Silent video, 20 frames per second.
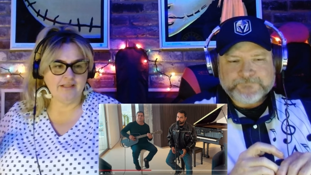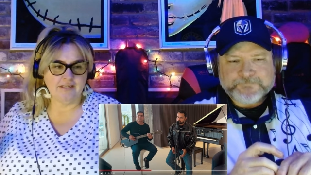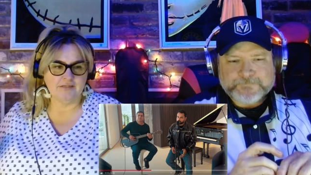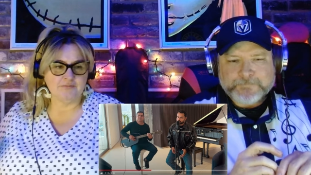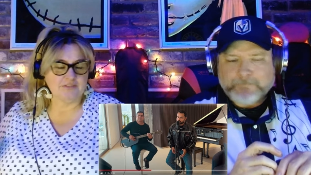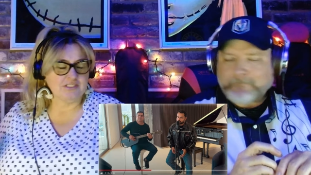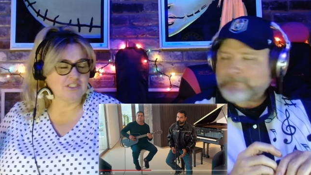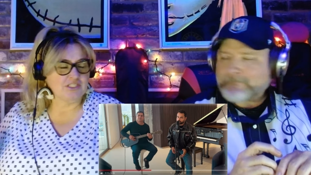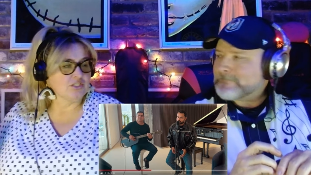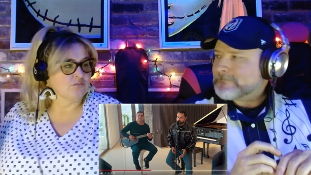Speaker 1: that
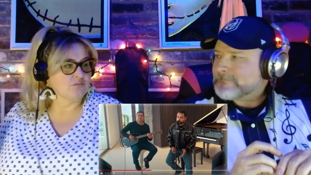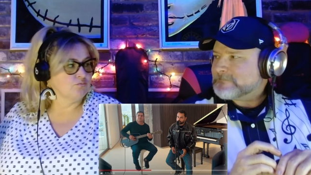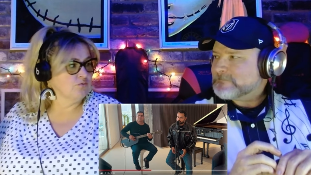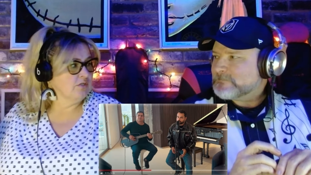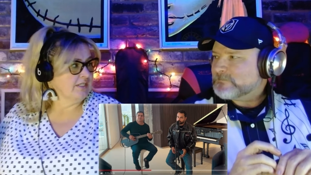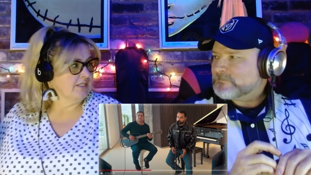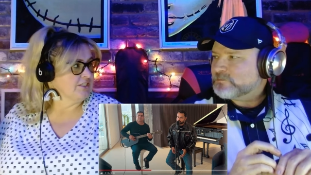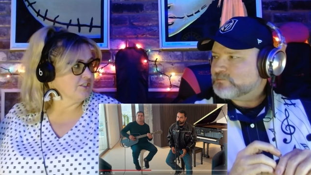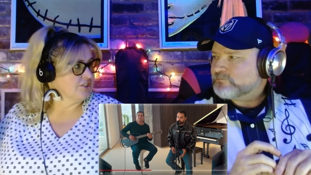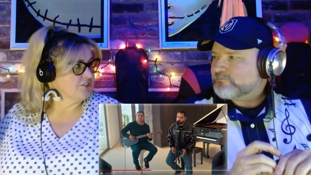was just
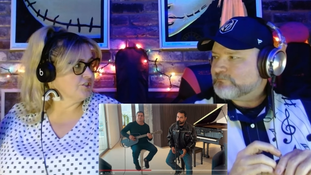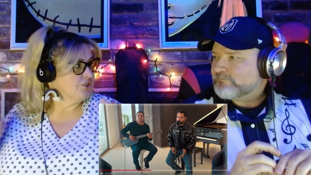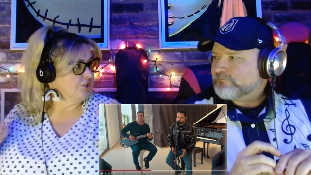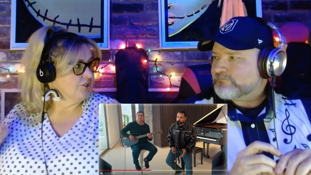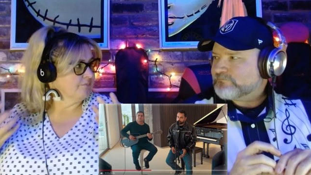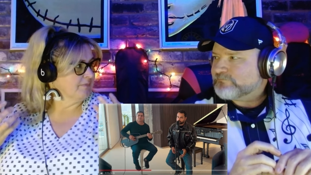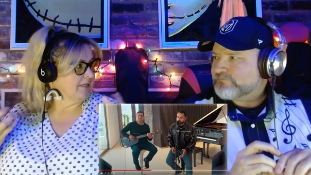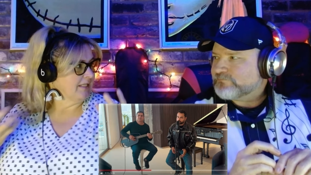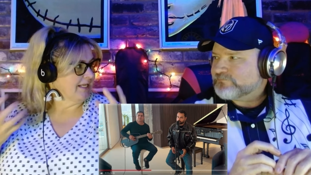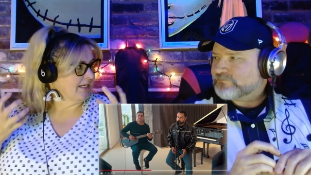really just took
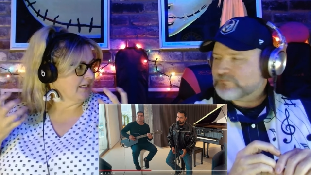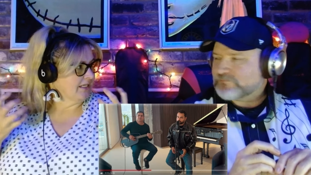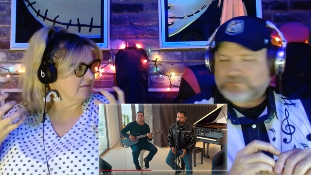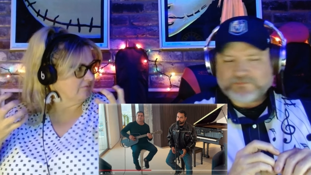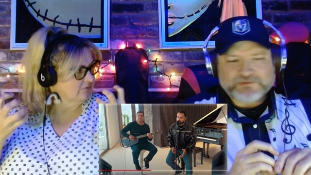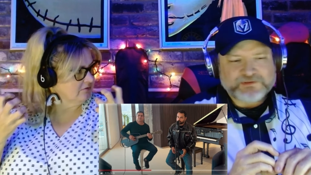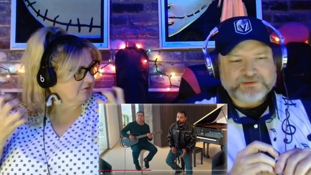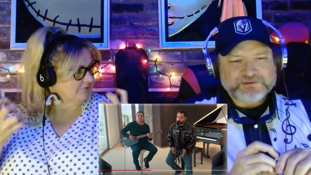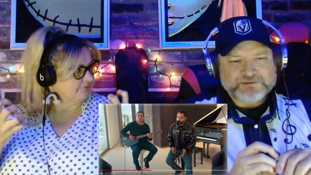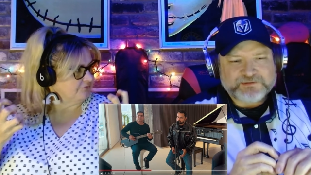me like,
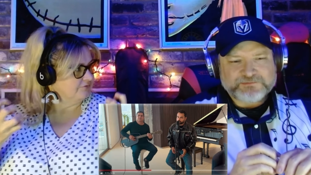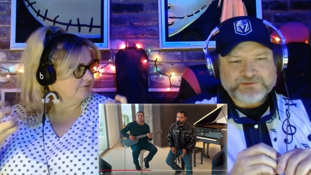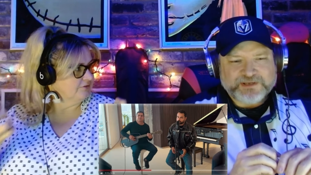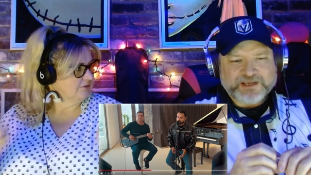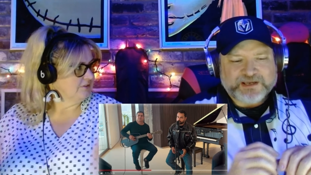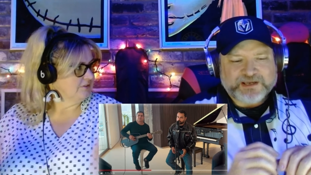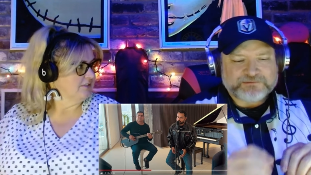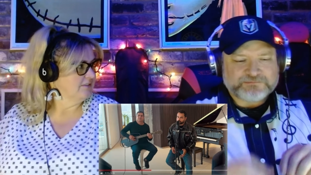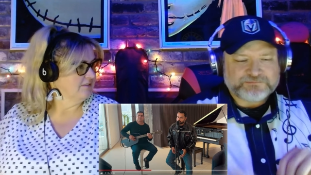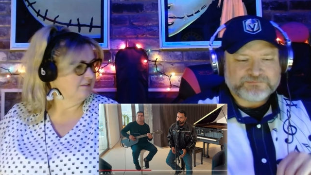oof.
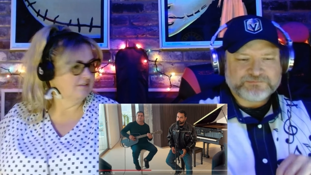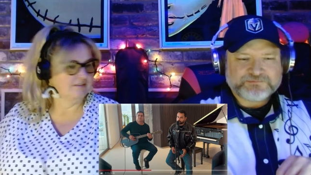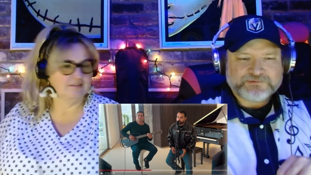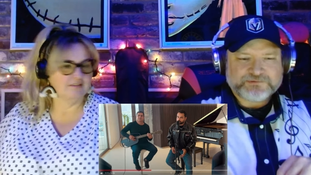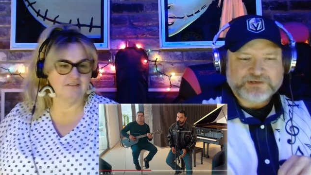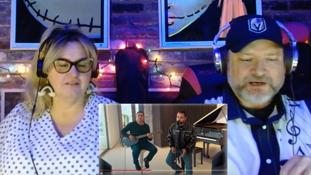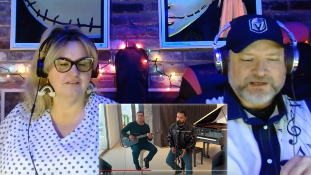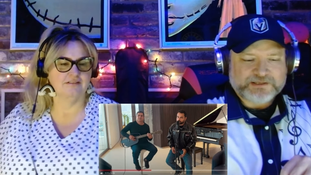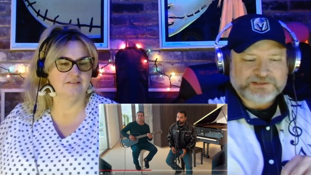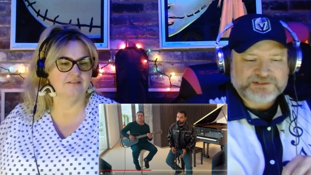
Speaker 2: Yeah.
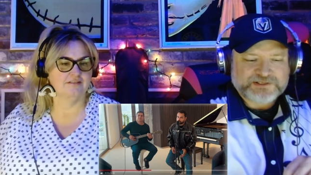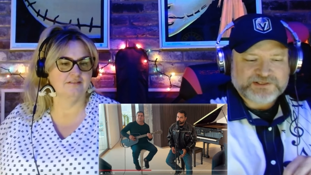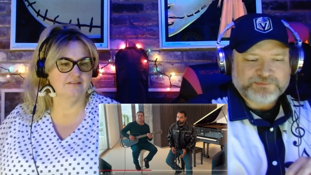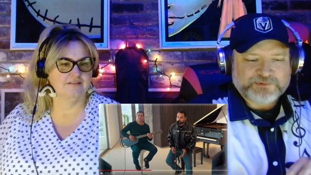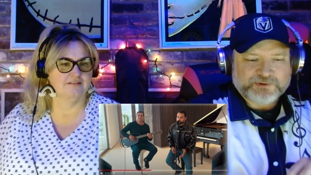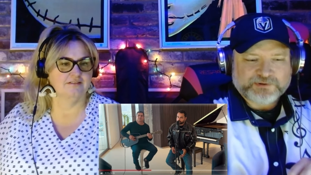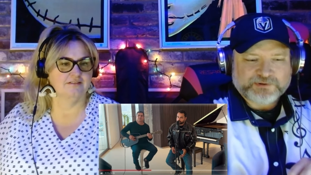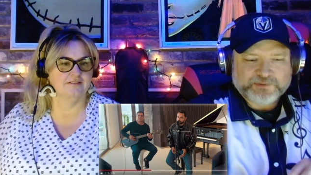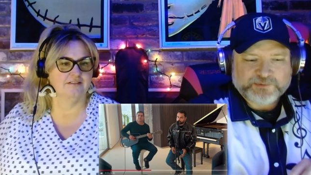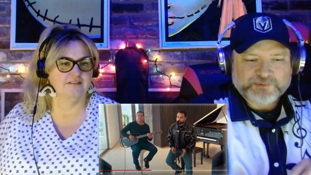All right, let's keep
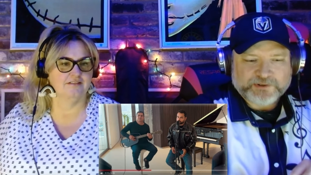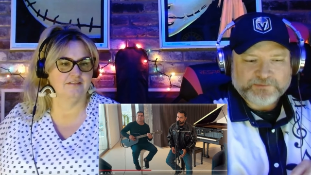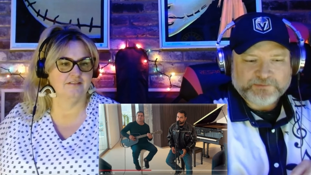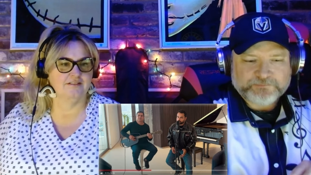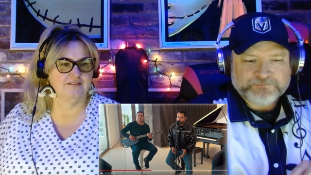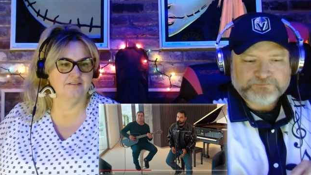going. Here we go.